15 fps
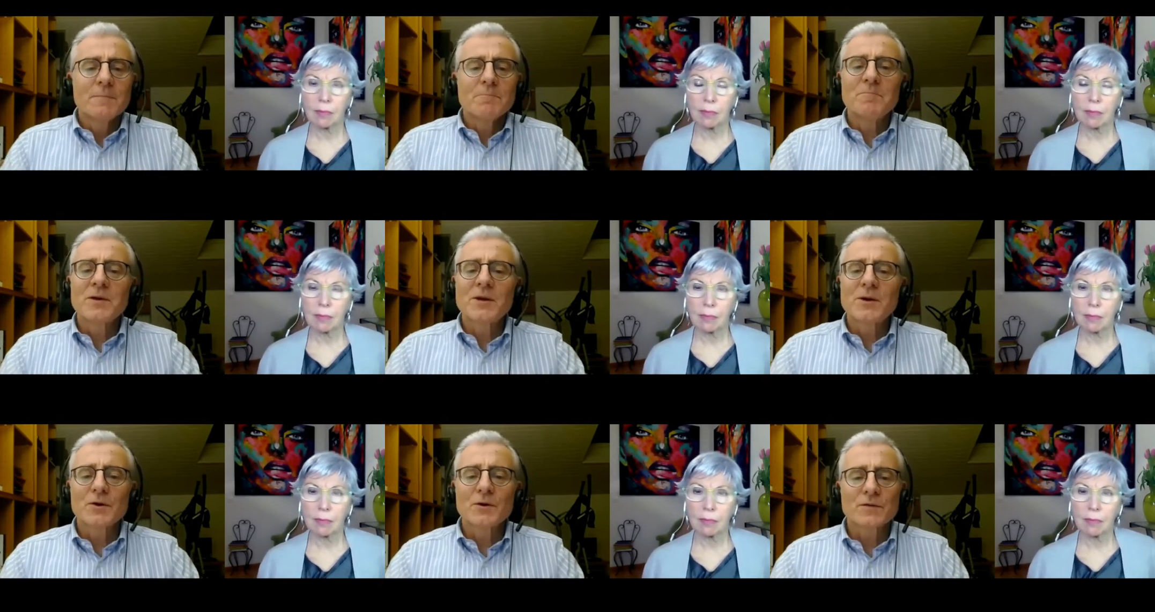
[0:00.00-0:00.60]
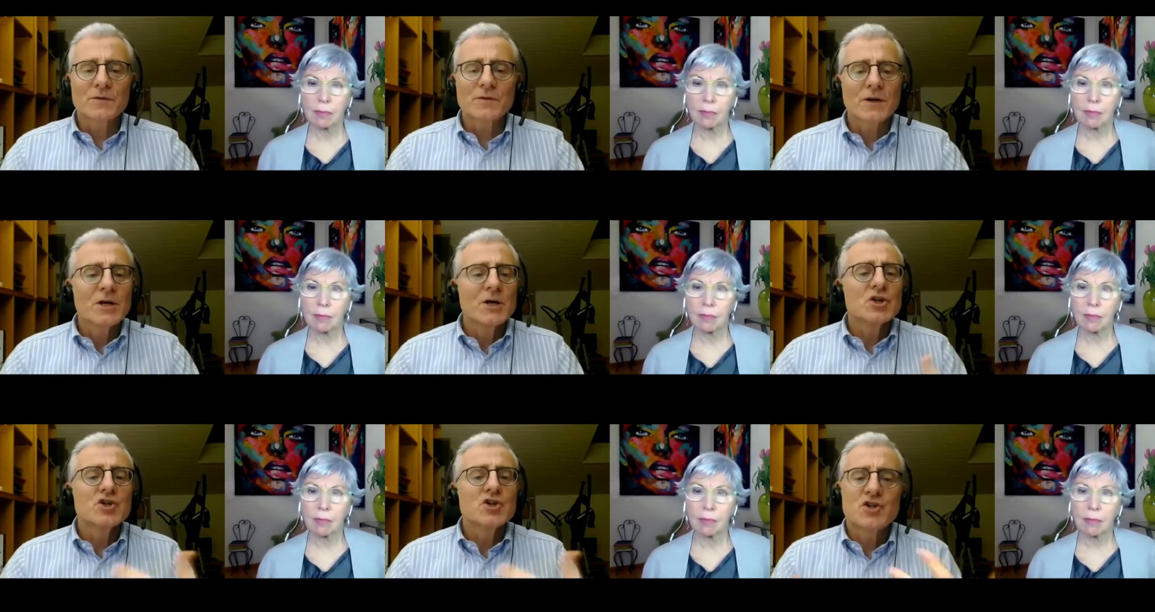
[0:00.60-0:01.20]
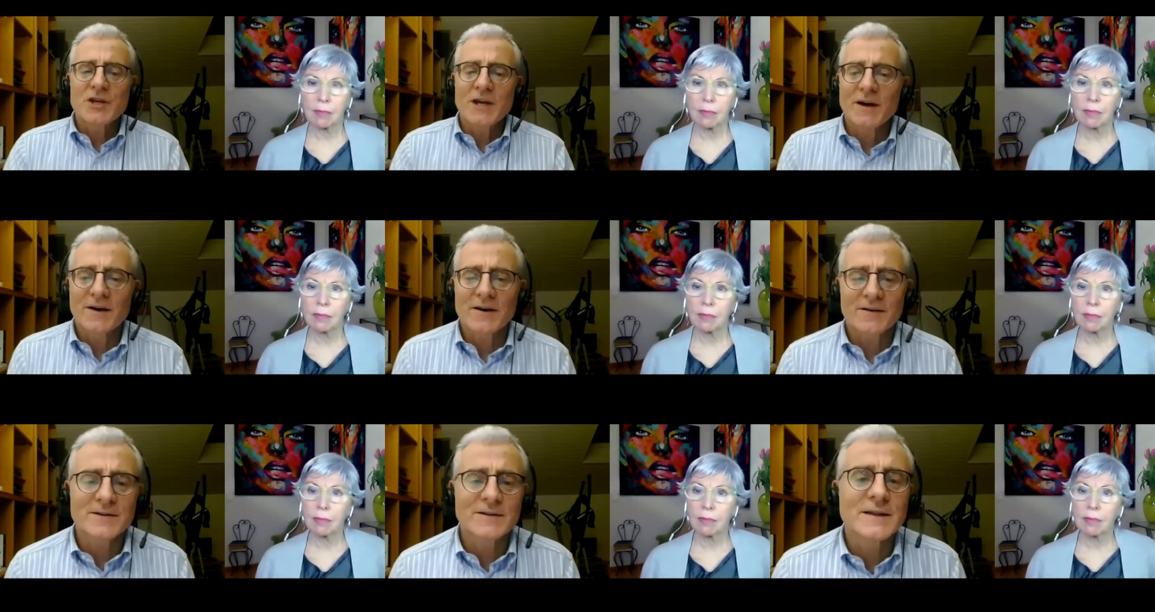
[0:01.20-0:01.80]
Speaker 1: because she heard
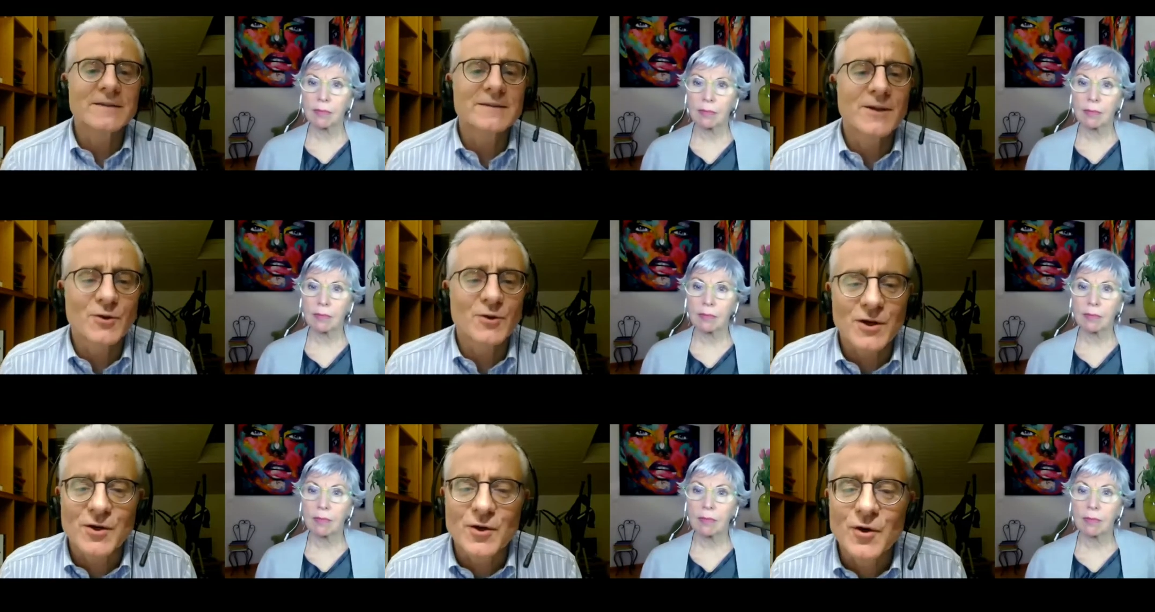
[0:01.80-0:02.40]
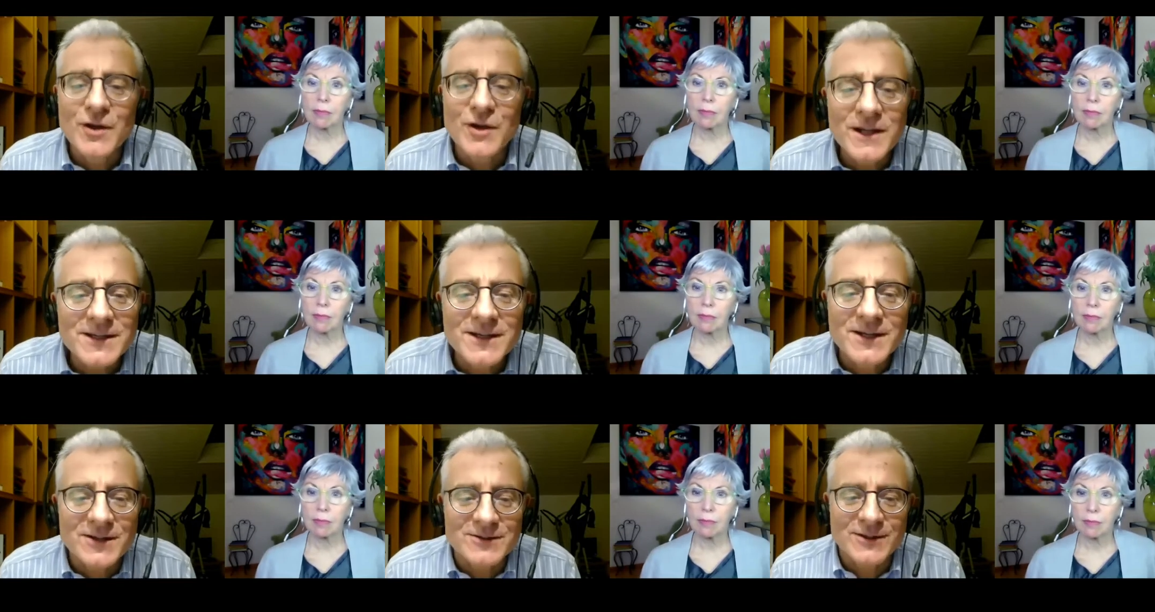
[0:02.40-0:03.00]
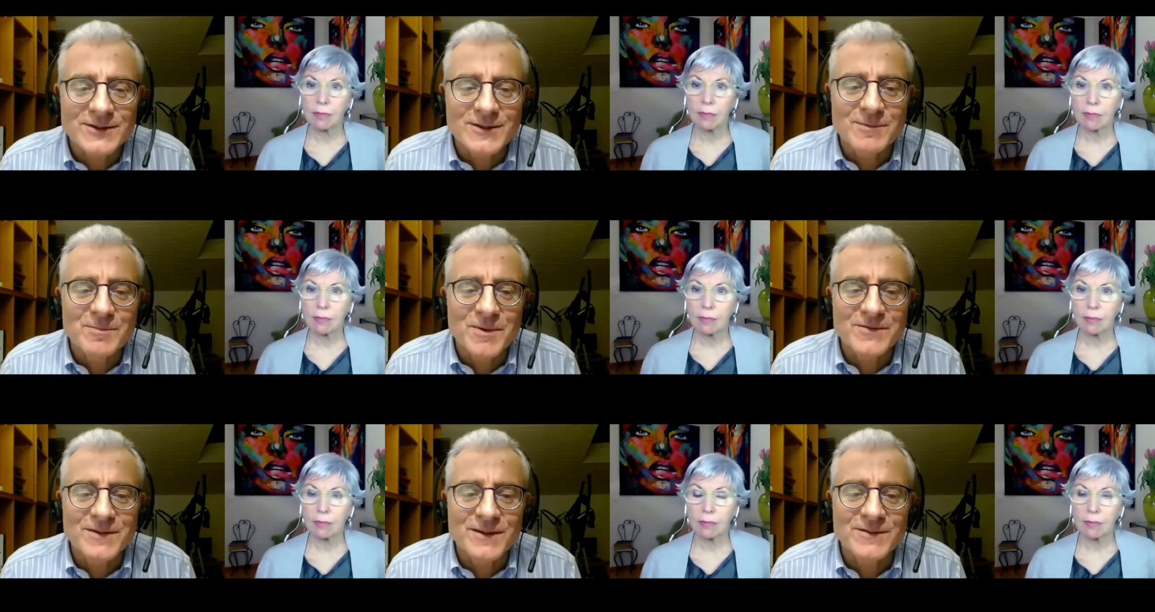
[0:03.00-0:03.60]
that another colleague got a ten
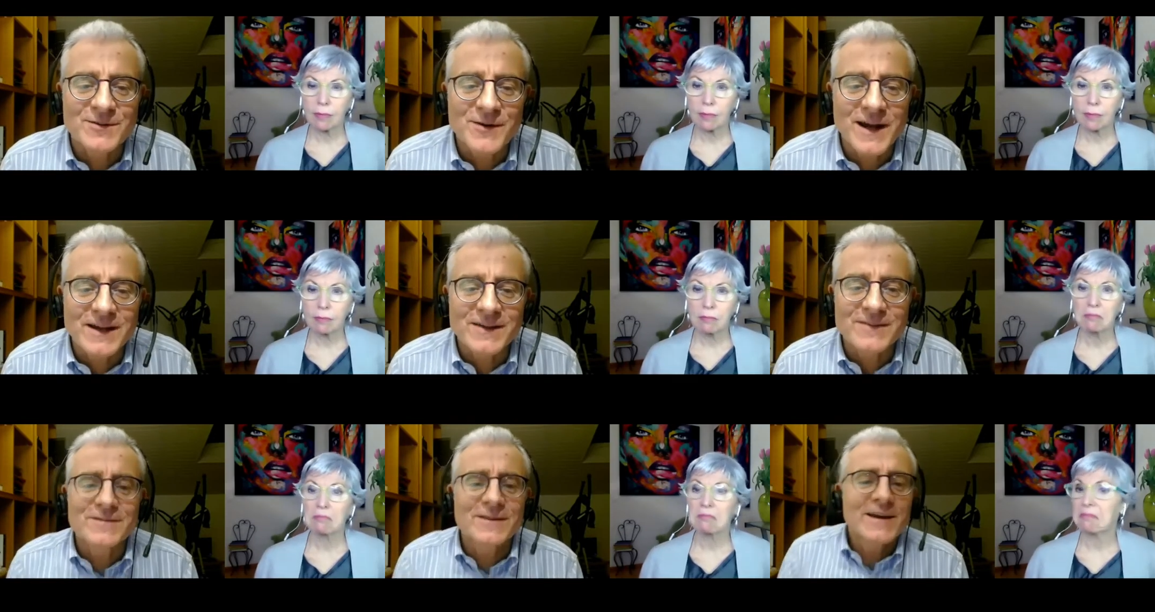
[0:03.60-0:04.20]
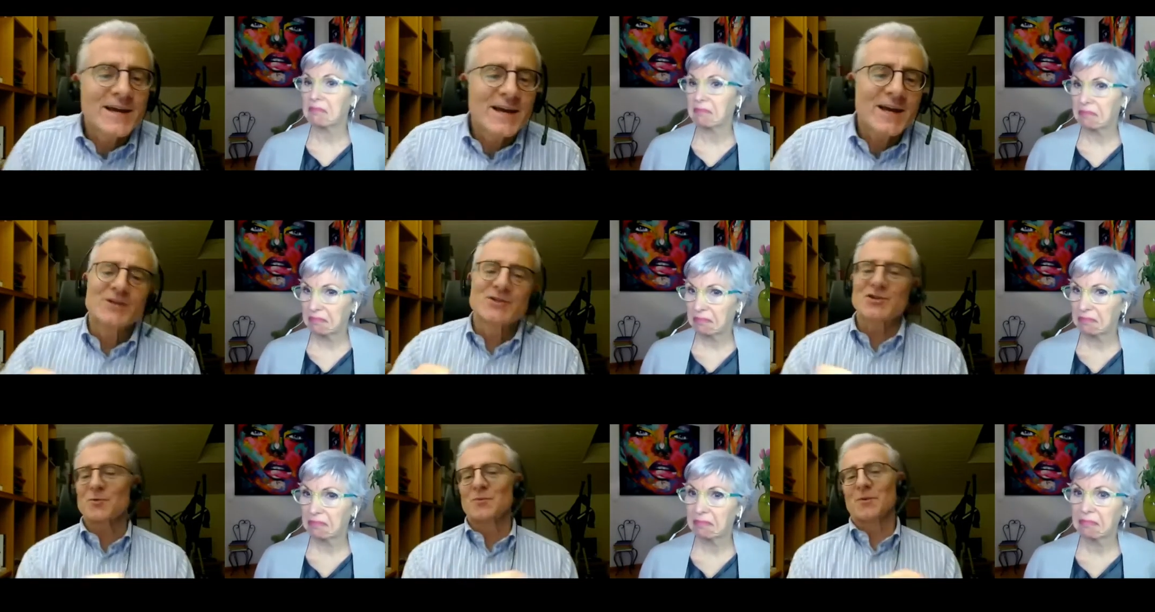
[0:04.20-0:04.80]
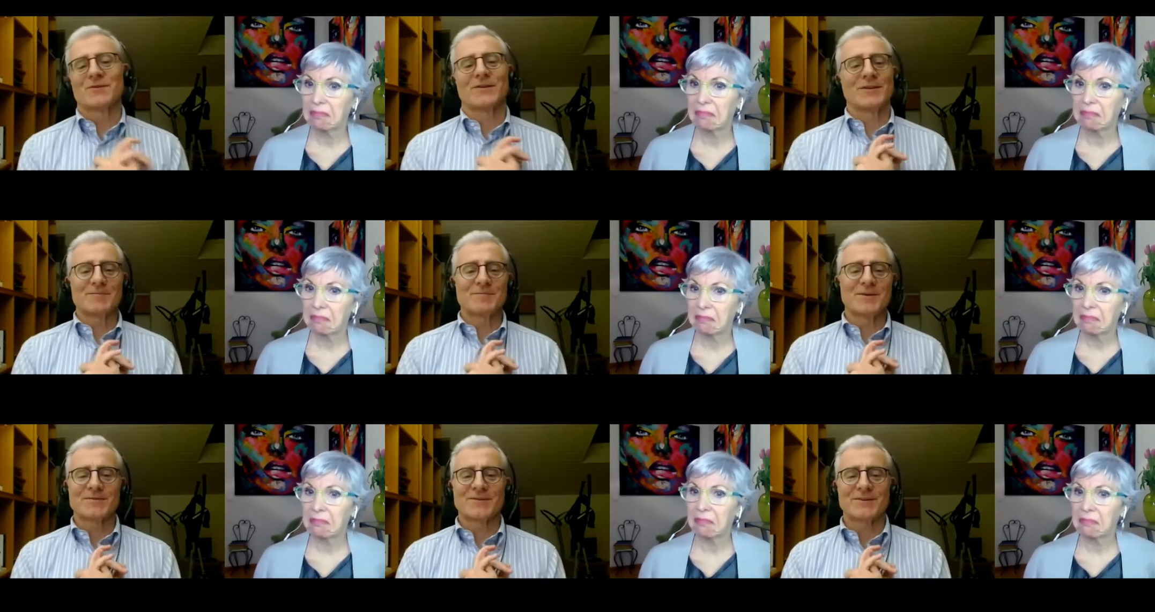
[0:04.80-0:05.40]
percent raise and she wants a ten
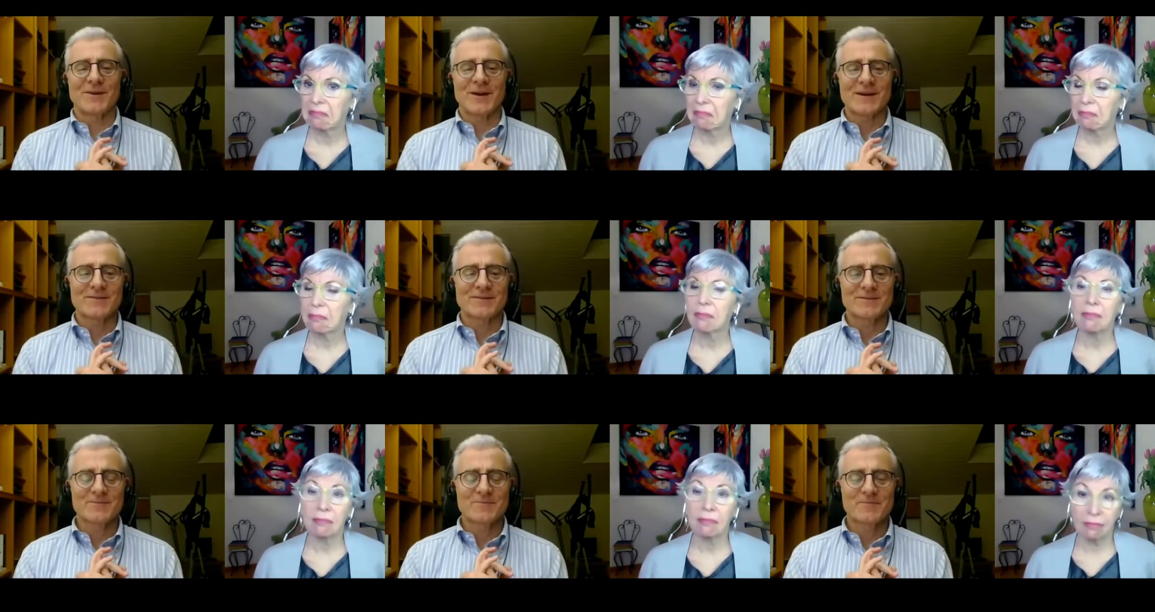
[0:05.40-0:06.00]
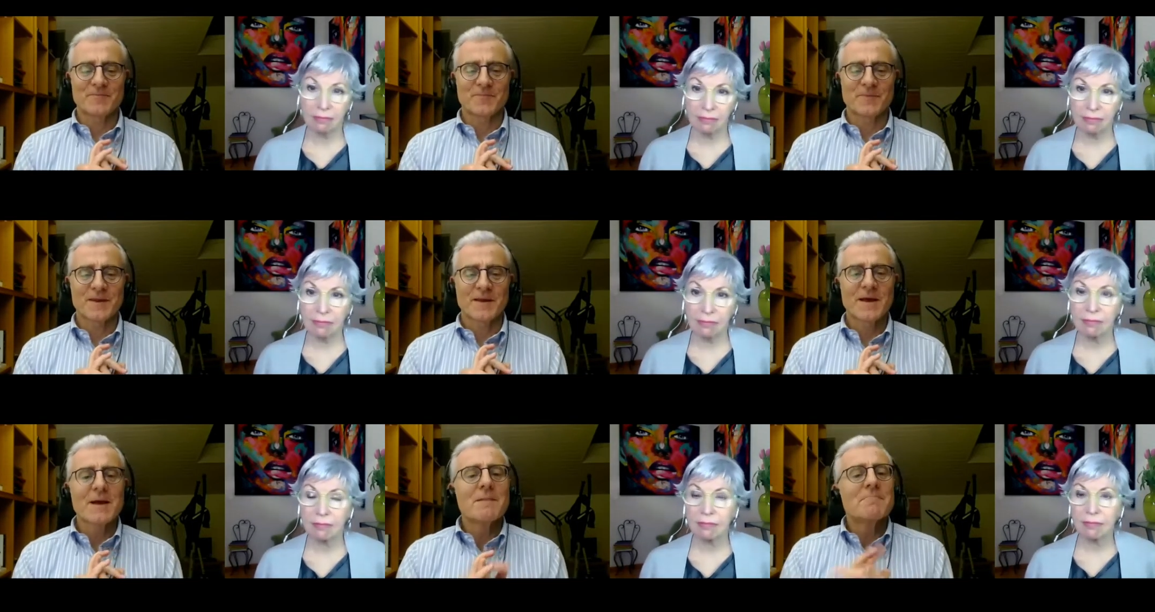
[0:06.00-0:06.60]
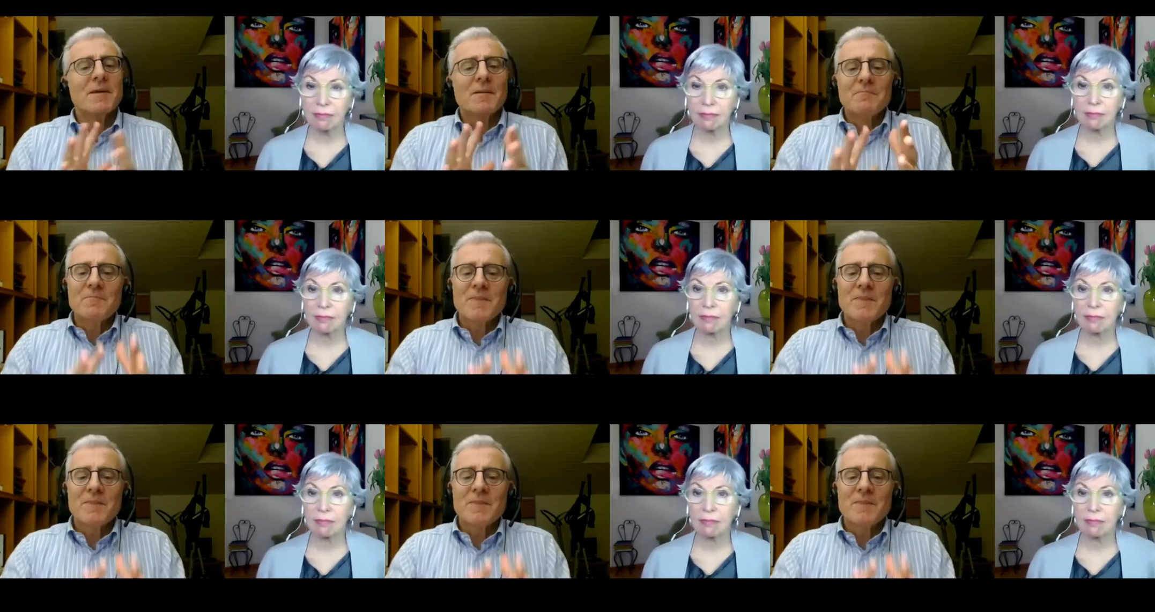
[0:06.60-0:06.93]
percent raise. Mm-hmm. And